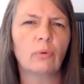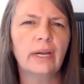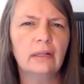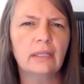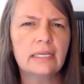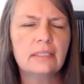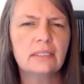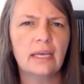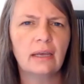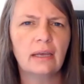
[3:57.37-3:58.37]

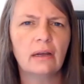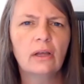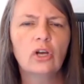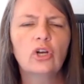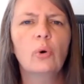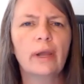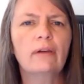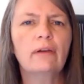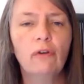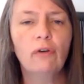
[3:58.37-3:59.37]
realistic
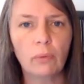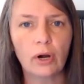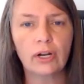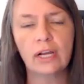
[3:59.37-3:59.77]
going forward